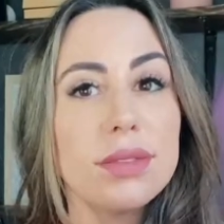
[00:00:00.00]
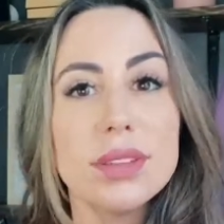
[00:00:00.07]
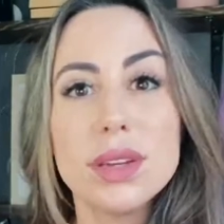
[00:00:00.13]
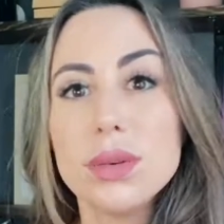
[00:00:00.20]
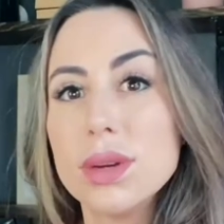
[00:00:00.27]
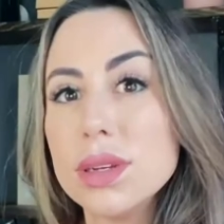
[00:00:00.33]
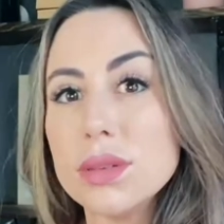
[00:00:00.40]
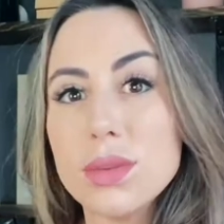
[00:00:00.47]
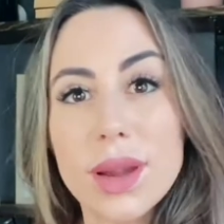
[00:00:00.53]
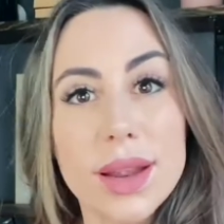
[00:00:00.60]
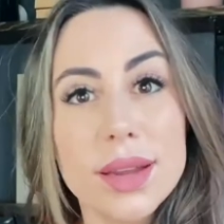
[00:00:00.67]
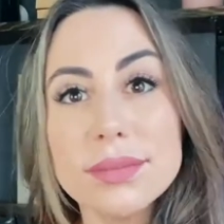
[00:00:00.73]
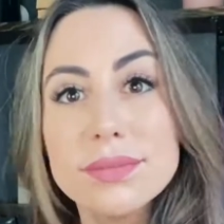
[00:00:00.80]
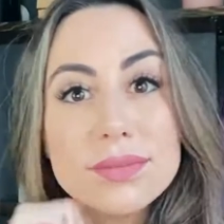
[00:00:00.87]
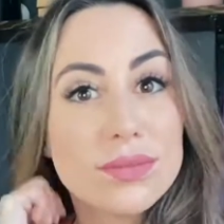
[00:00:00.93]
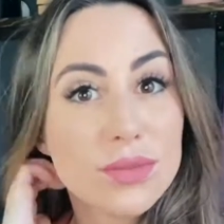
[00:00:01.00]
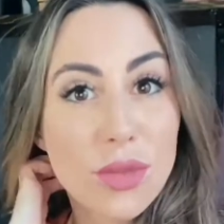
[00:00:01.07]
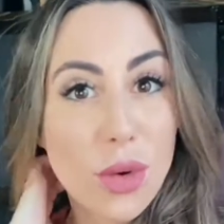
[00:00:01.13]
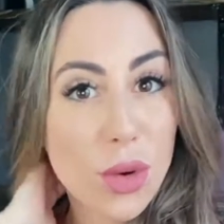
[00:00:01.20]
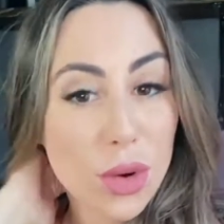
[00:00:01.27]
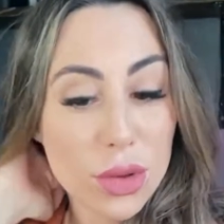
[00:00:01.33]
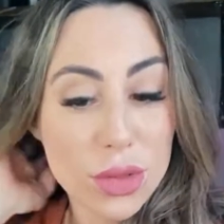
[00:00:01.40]
wouldn't wear it
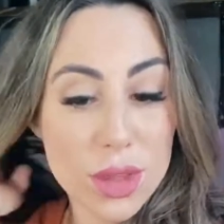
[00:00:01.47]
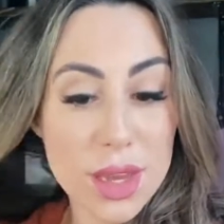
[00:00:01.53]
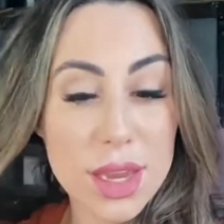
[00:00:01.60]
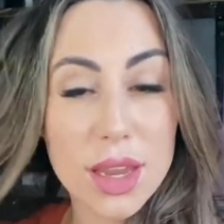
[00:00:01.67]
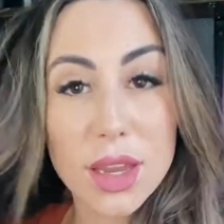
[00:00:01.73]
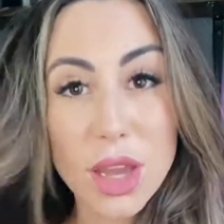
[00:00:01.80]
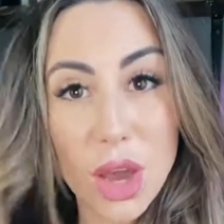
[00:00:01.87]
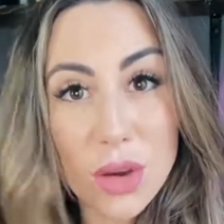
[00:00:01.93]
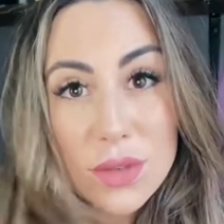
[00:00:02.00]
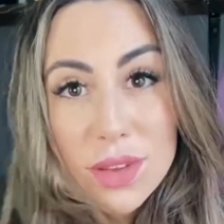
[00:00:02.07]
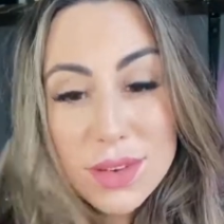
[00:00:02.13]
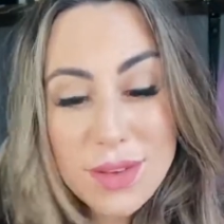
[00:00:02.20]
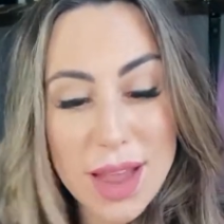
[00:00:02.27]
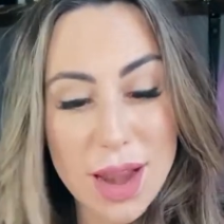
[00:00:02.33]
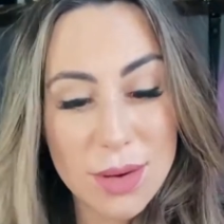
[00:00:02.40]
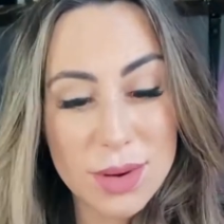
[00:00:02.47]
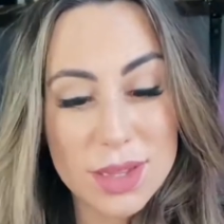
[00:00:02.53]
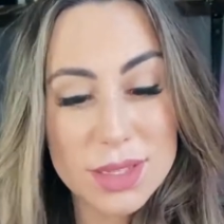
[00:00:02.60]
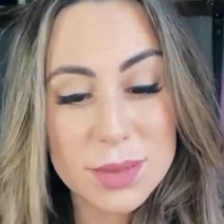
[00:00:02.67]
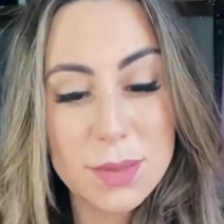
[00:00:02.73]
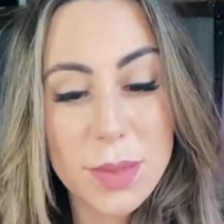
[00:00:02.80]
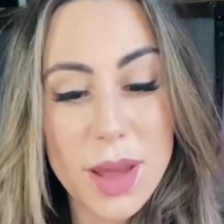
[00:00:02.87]
for the COVID
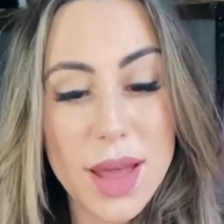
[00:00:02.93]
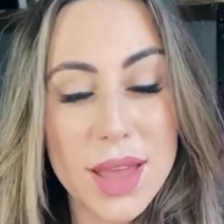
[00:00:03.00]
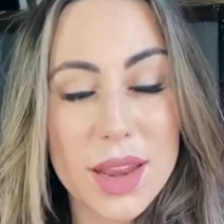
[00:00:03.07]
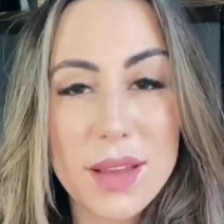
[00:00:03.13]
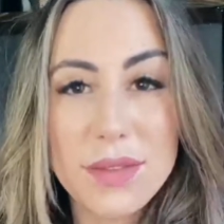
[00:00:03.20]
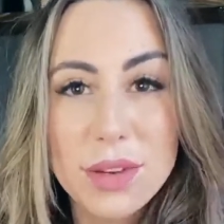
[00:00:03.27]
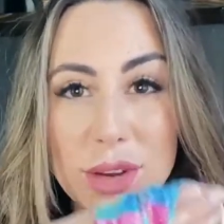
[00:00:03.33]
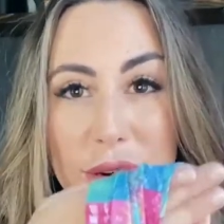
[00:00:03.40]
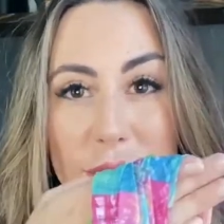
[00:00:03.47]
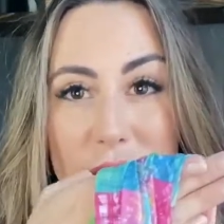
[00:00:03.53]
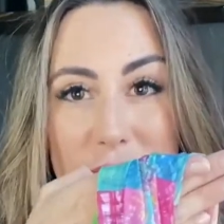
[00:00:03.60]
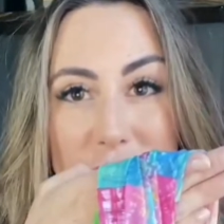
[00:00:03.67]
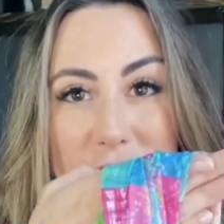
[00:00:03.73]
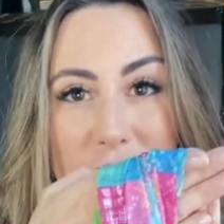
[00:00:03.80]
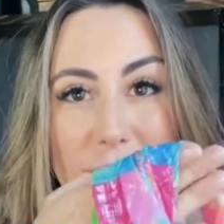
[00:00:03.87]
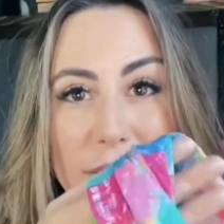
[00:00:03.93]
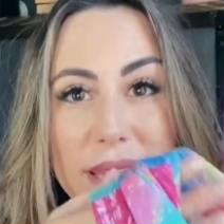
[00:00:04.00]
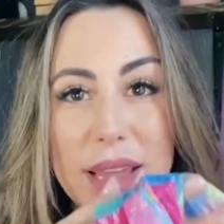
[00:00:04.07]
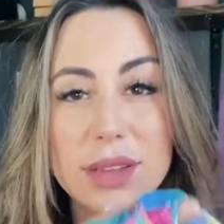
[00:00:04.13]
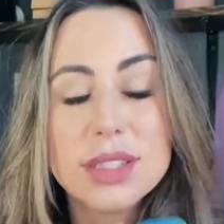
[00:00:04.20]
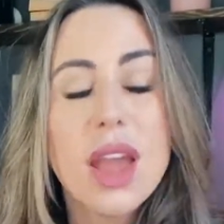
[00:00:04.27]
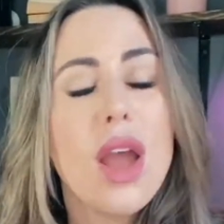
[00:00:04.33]
virus, but if you're gonna wear it for something
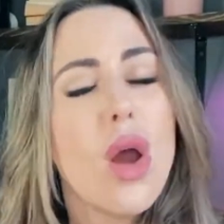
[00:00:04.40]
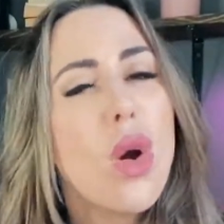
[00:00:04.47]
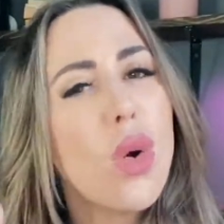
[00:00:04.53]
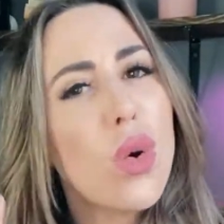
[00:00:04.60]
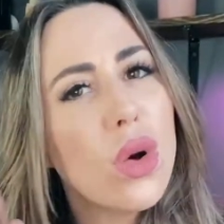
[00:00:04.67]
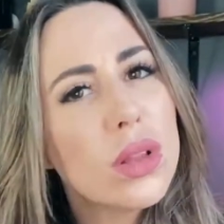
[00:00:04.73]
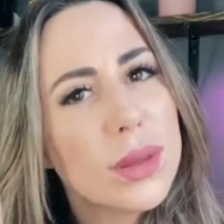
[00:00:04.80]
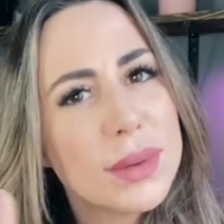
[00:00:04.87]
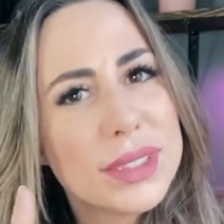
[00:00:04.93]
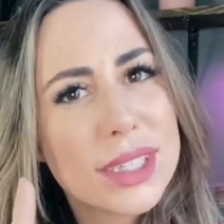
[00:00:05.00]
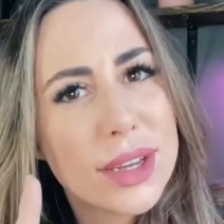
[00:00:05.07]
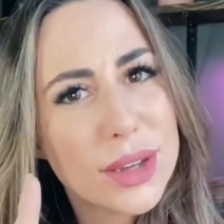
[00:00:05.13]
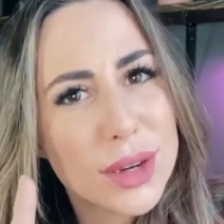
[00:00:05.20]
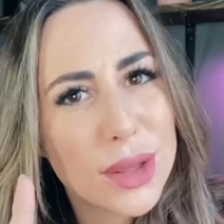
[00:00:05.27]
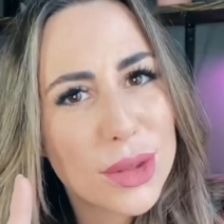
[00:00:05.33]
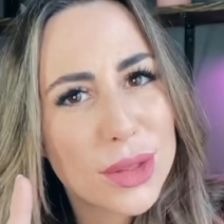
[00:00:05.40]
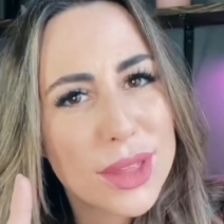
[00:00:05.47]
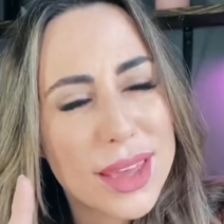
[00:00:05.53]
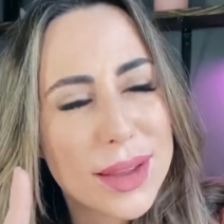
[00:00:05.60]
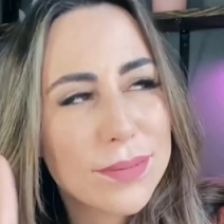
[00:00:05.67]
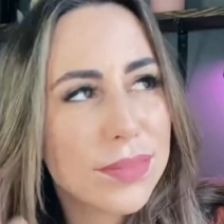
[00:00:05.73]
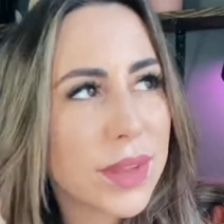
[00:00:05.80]
else, or let me tell you another
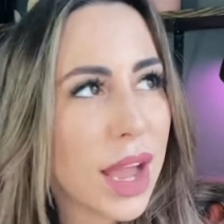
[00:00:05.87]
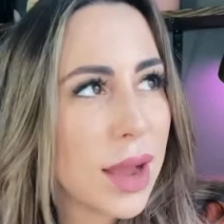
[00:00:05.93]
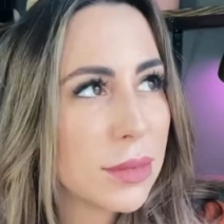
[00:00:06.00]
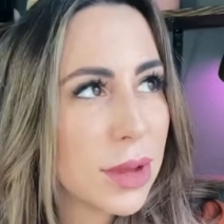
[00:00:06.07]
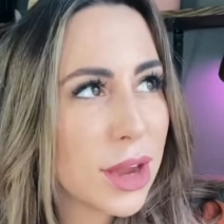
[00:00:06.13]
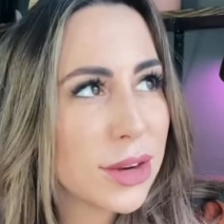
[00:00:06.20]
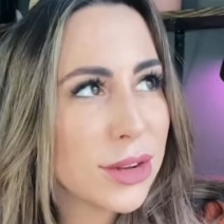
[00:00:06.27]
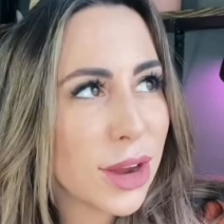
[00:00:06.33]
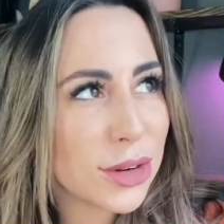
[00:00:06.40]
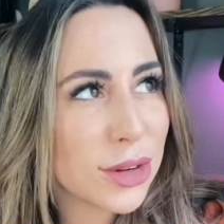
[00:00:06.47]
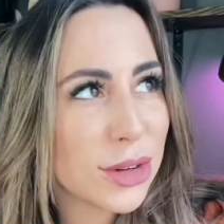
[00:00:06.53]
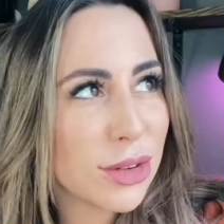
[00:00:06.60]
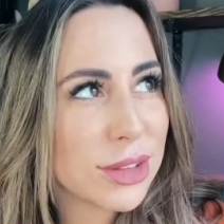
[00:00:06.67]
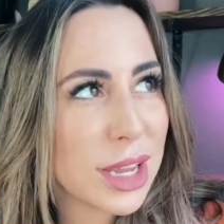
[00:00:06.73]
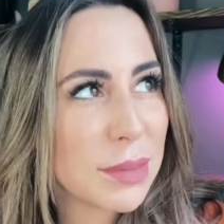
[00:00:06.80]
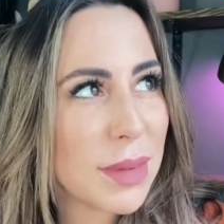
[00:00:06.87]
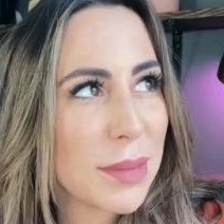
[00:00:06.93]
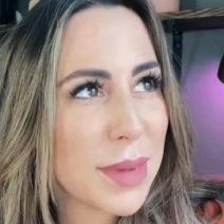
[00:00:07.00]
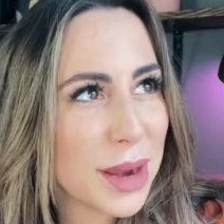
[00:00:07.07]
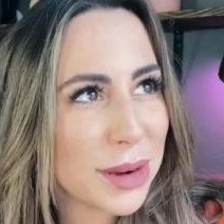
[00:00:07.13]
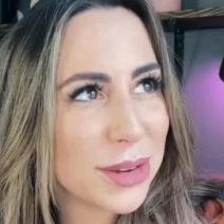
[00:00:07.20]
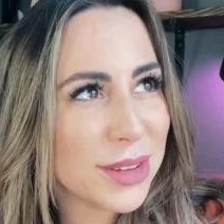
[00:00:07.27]
thing, I'm not a doctor, don't take my
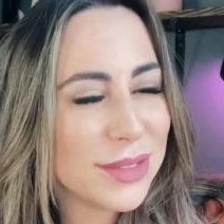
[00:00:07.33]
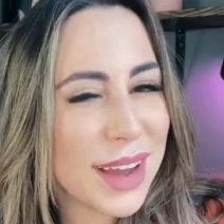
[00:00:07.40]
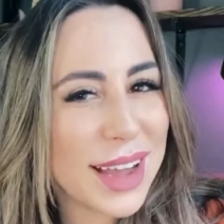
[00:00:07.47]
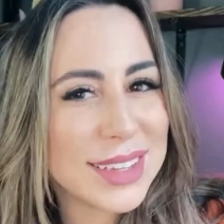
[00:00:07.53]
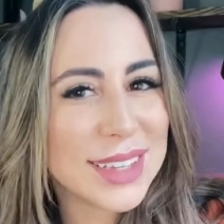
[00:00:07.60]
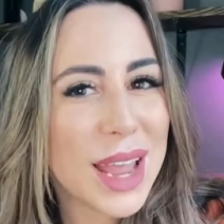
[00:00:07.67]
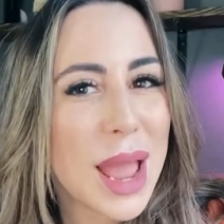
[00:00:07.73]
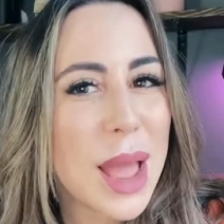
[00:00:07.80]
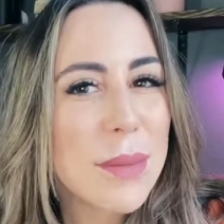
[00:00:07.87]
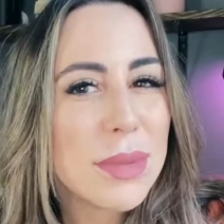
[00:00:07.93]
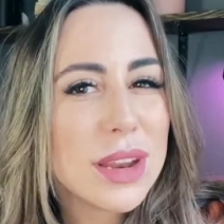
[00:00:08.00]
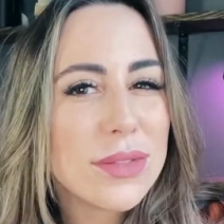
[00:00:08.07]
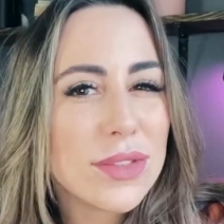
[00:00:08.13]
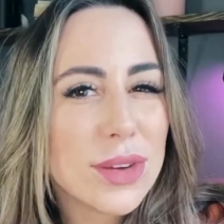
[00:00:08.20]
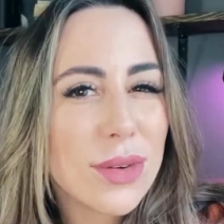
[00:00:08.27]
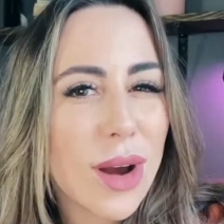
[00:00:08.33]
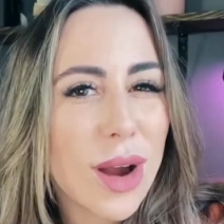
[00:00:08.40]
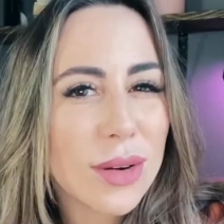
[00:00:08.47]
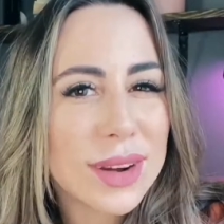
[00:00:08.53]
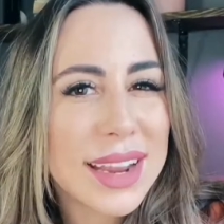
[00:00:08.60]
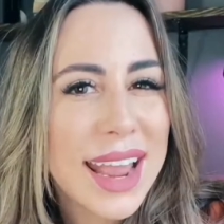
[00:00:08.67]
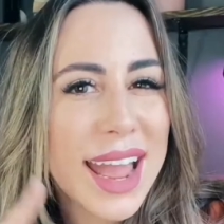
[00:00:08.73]
medical advice, but if you
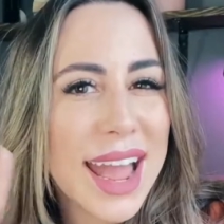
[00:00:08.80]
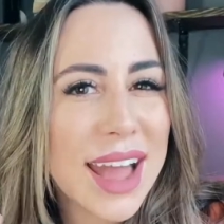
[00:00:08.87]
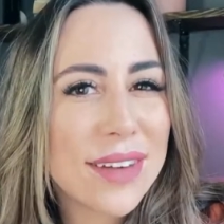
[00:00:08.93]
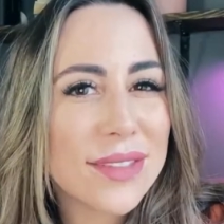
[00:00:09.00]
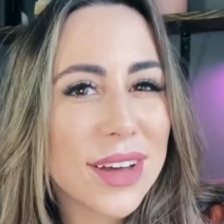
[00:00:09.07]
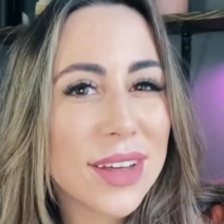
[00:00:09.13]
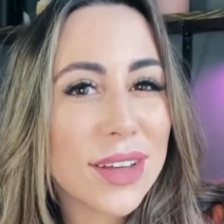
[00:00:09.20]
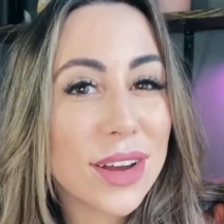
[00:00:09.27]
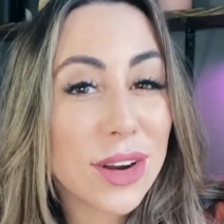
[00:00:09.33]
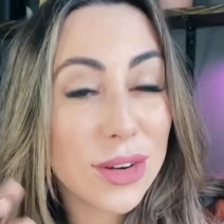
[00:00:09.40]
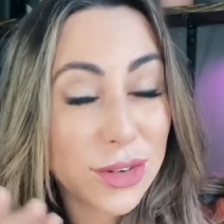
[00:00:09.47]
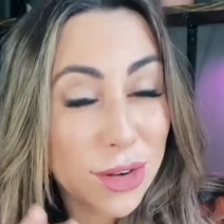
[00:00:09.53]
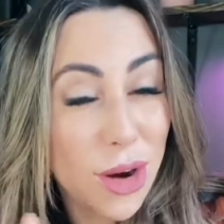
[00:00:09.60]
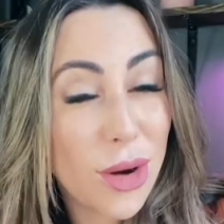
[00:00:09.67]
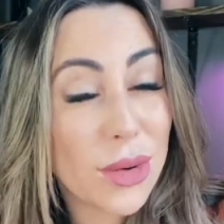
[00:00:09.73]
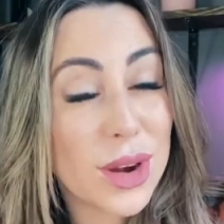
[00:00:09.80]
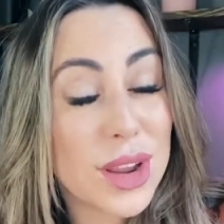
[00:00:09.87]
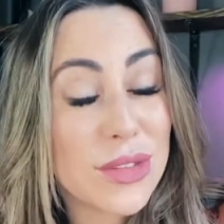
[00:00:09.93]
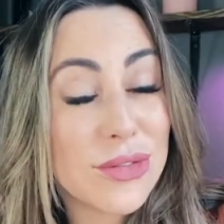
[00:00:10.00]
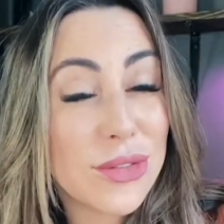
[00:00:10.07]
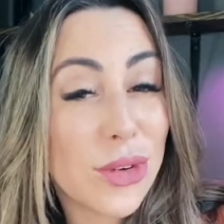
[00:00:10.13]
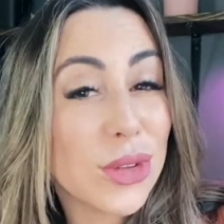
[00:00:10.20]
already have, are already
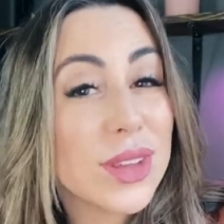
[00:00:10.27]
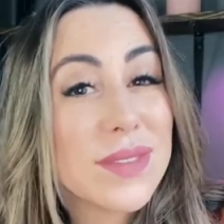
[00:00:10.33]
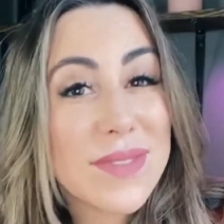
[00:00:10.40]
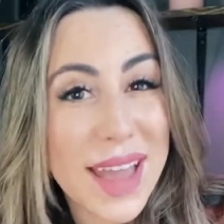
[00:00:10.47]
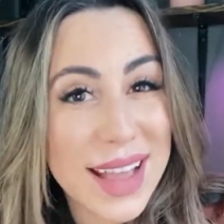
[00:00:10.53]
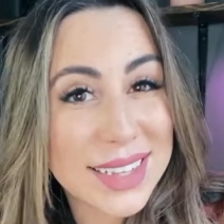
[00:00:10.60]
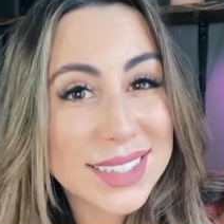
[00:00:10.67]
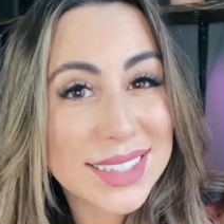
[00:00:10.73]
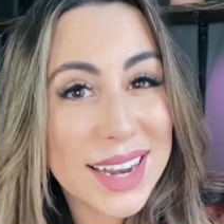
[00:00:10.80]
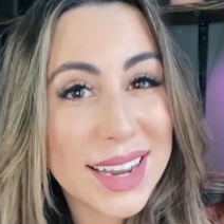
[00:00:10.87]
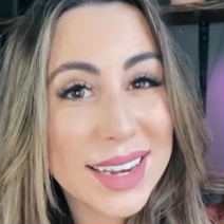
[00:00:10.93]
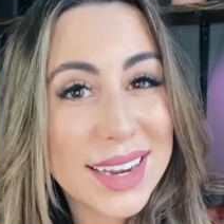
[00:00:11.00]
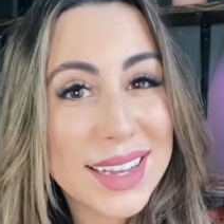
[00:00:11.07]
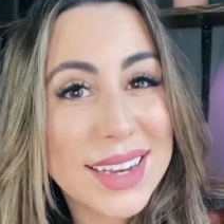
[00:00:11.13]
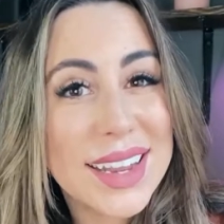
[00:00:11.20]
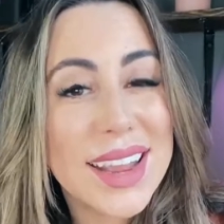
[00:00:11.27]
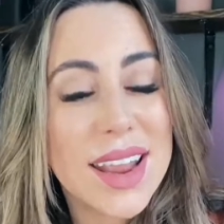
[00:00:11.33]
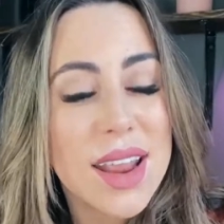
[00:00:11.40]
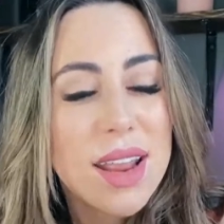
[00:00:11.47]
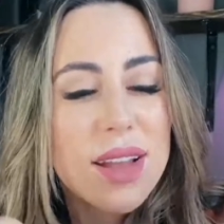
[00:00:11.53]
fully vaccinated,